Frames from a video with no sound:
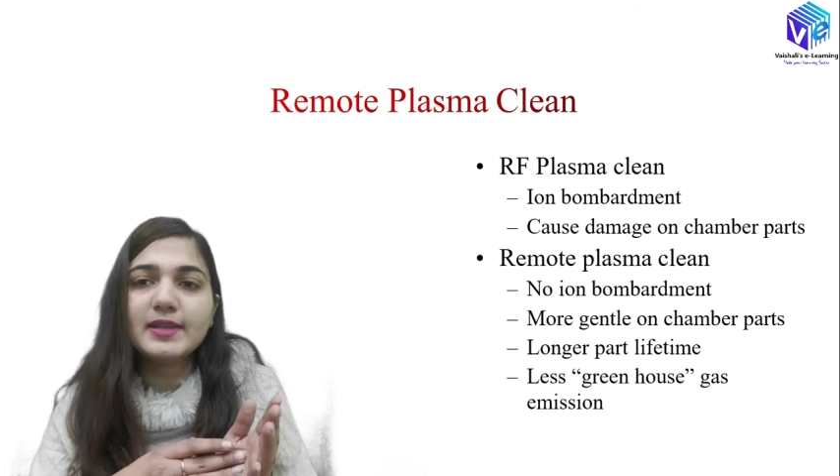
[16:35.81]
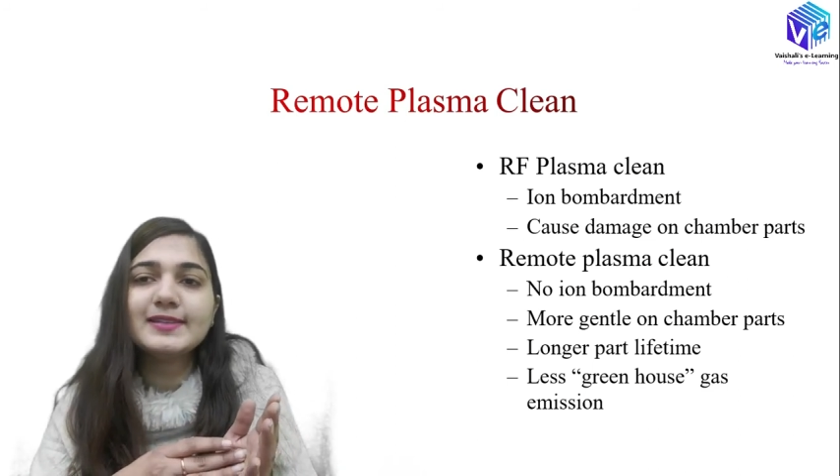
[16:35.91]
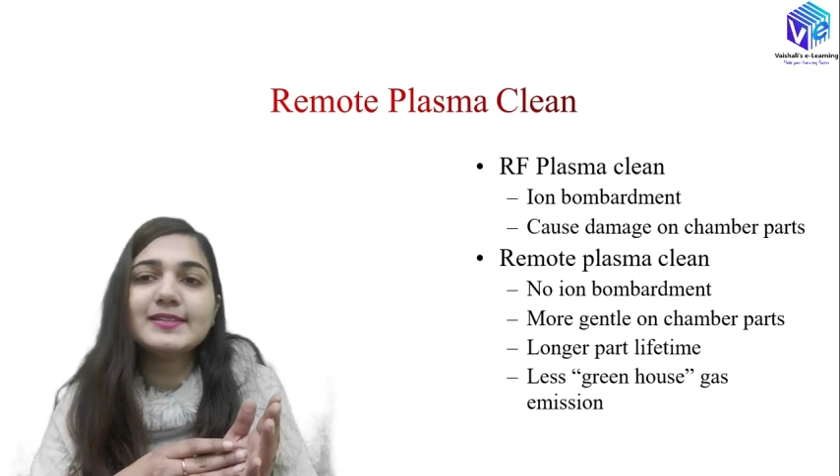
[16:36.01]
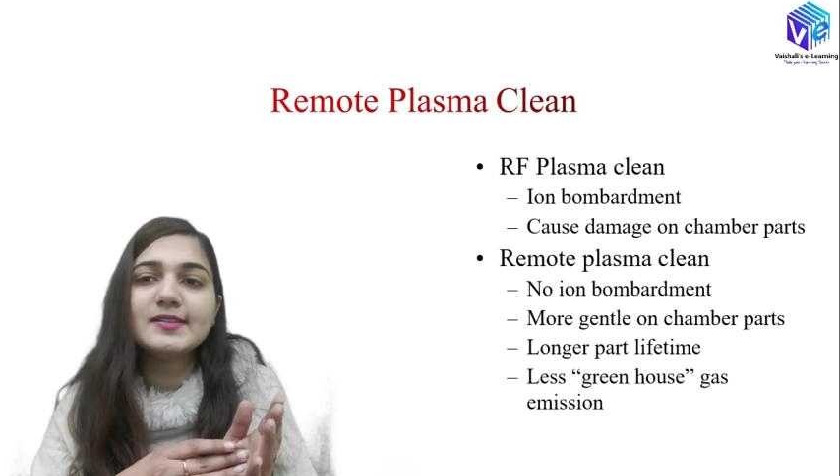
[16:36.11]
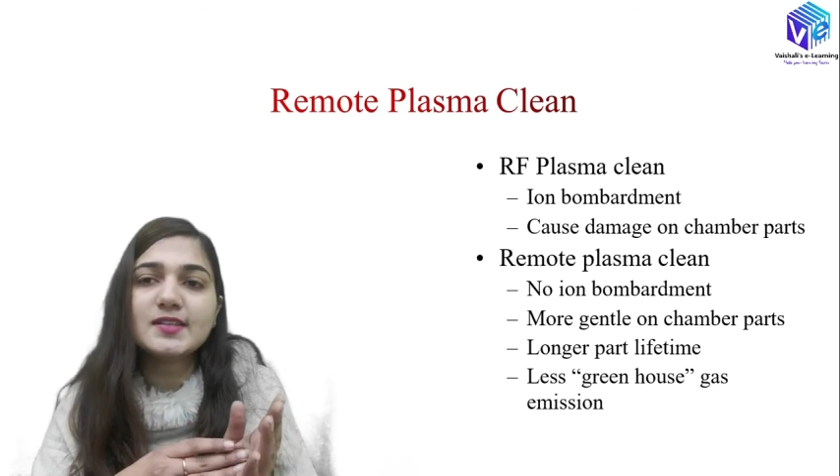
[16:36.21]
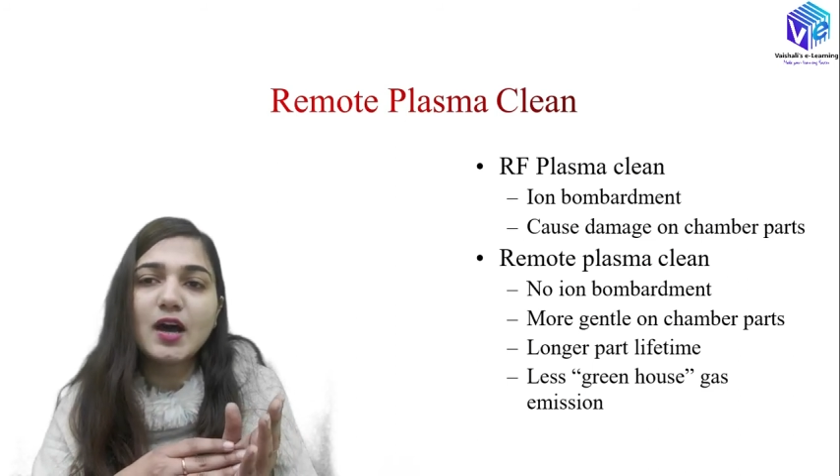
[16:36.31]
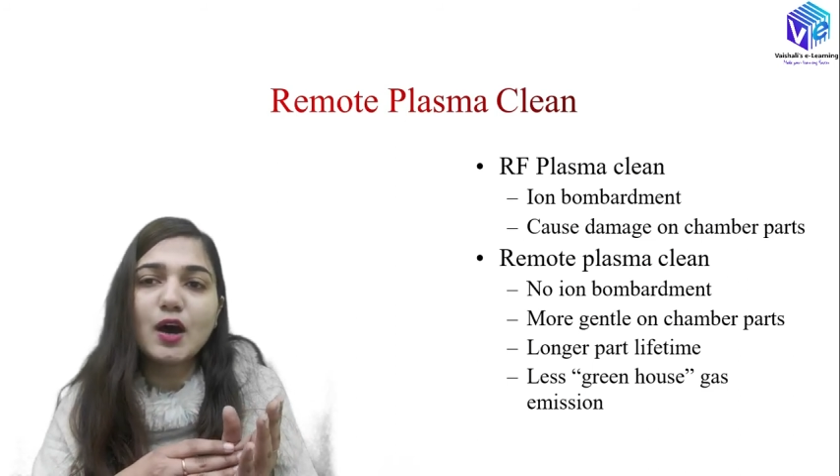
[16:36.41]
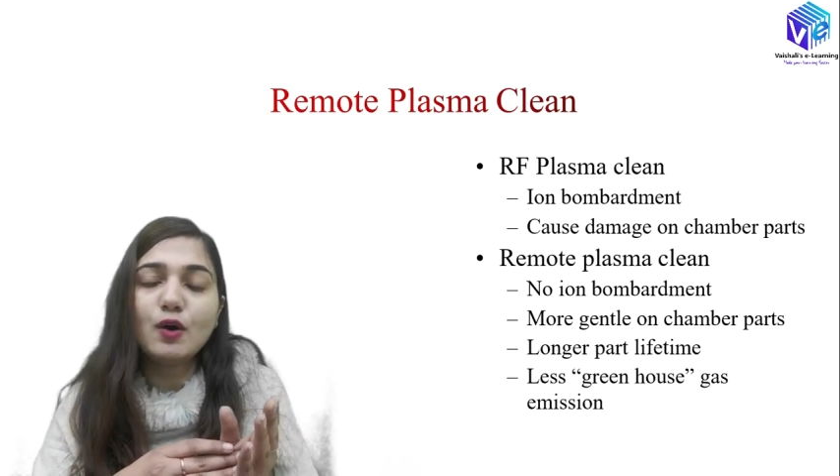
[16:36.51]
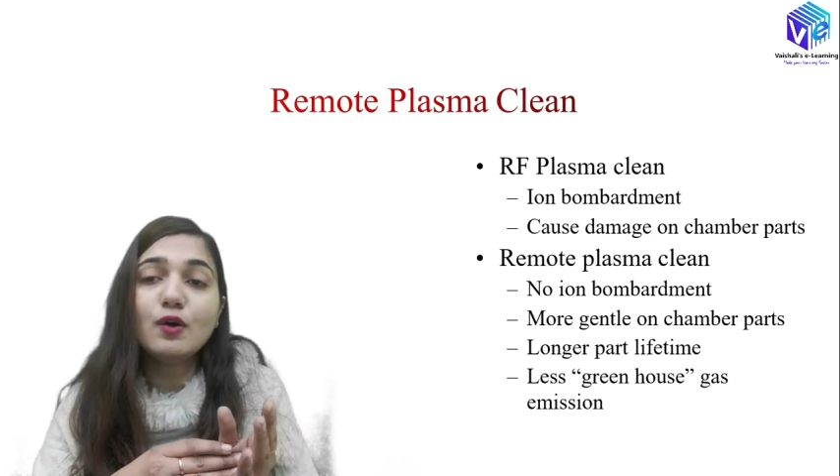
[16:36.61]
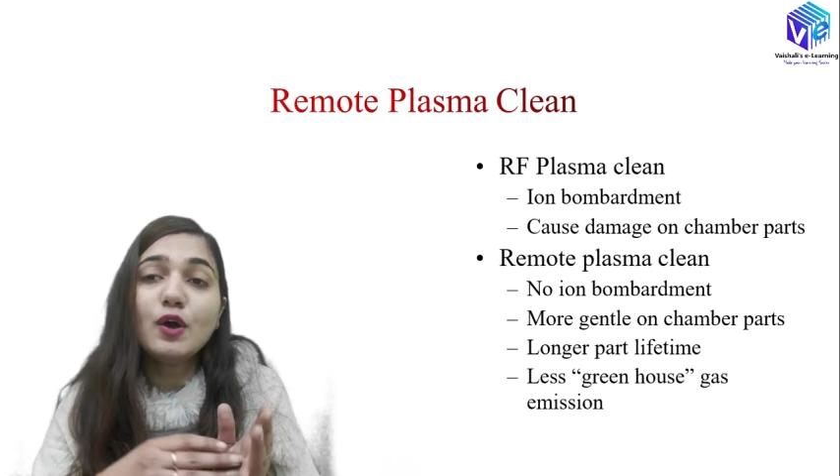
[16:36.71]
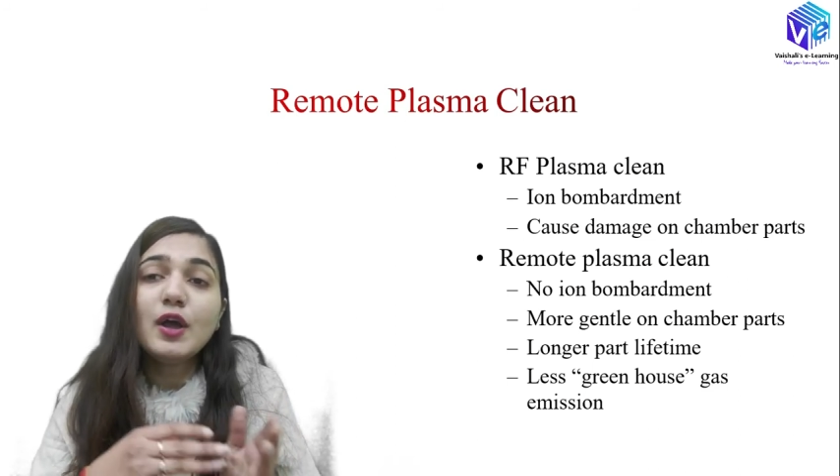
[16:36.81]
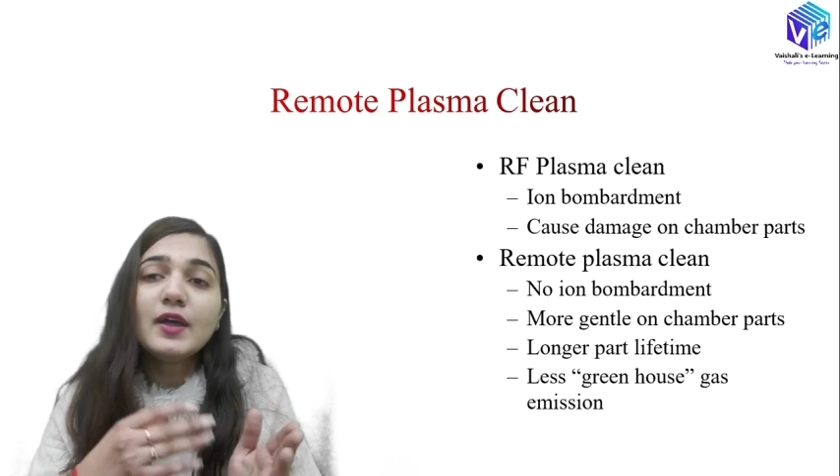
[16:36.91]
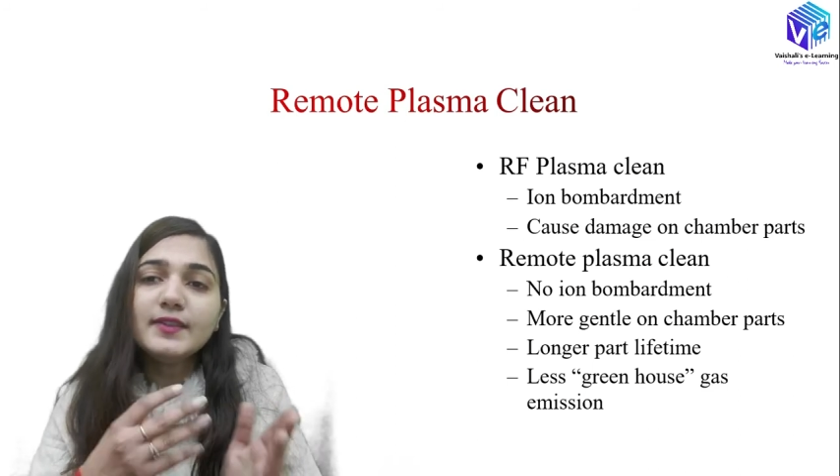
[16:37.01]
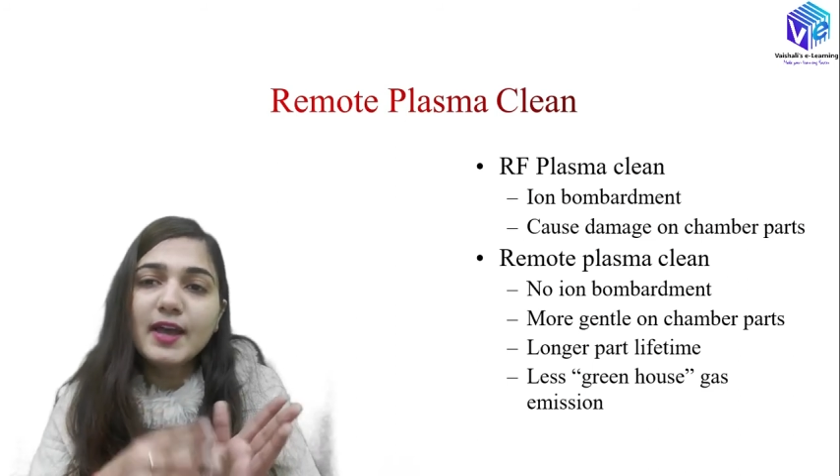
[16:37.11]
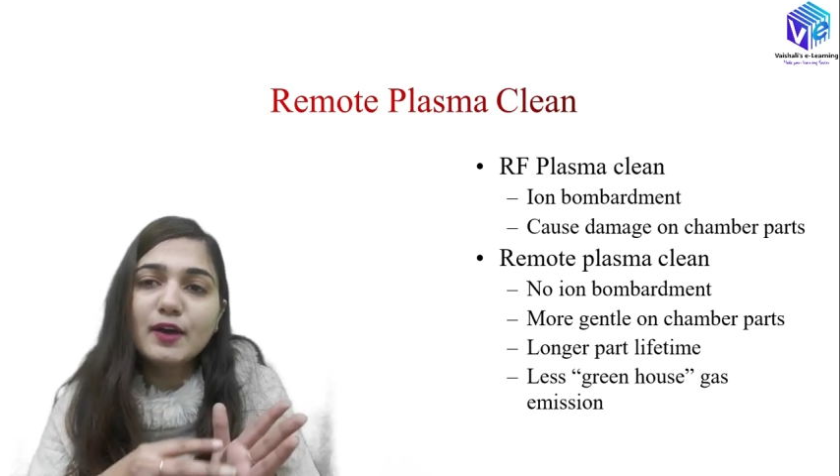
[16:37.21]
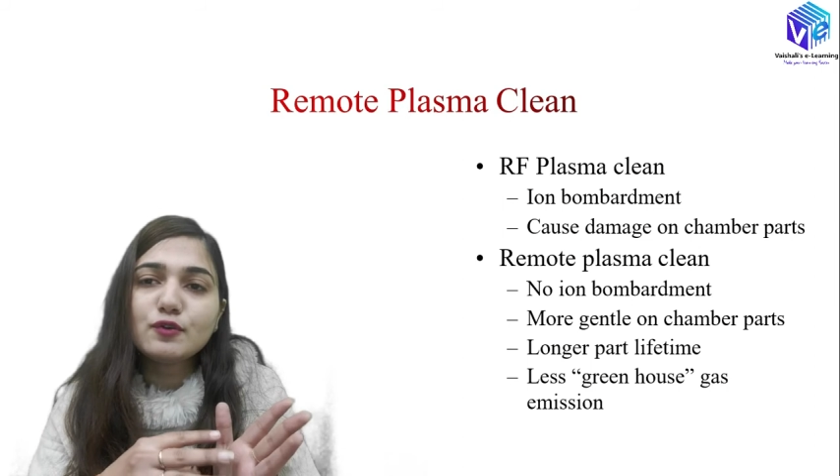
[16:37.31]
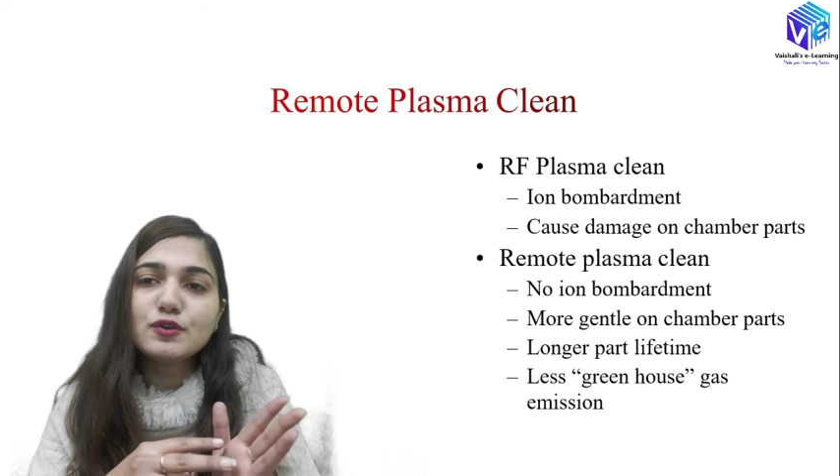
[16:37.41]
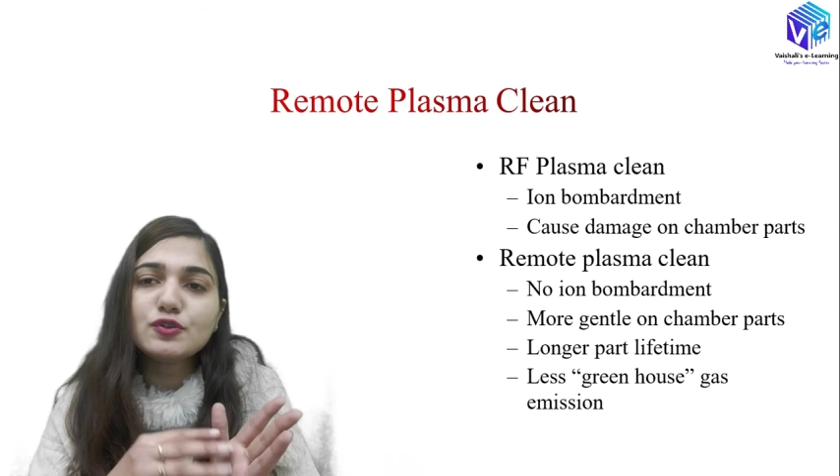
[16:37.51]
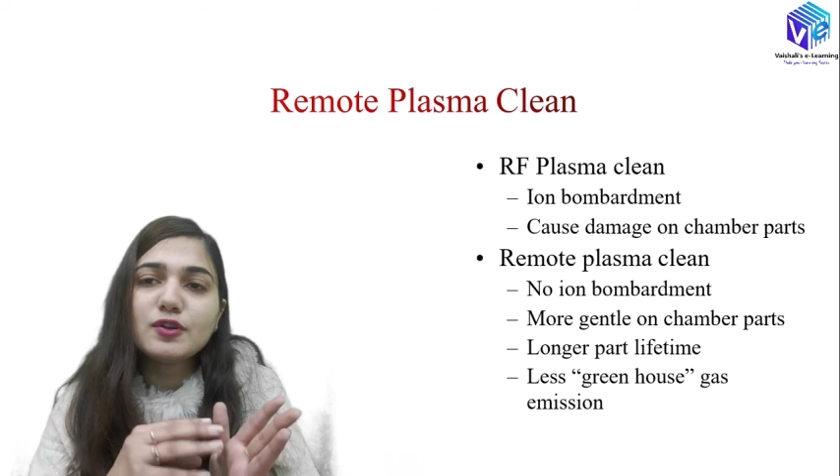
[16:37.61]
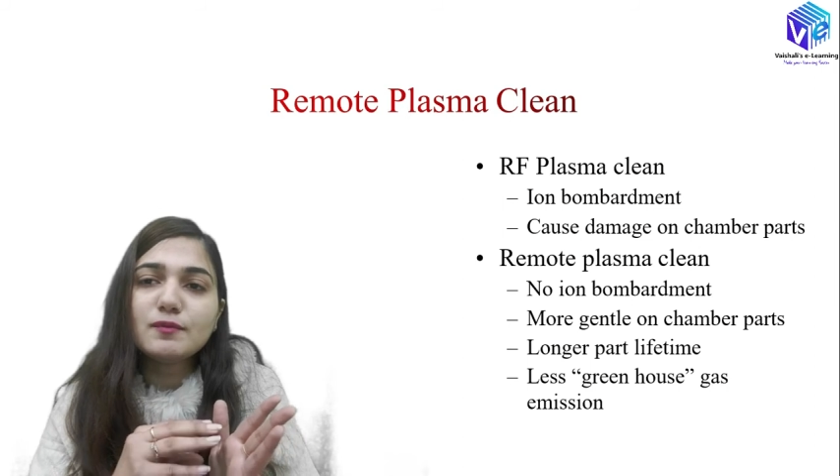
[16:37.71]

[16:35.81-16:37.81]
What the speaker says: and this is how they are going to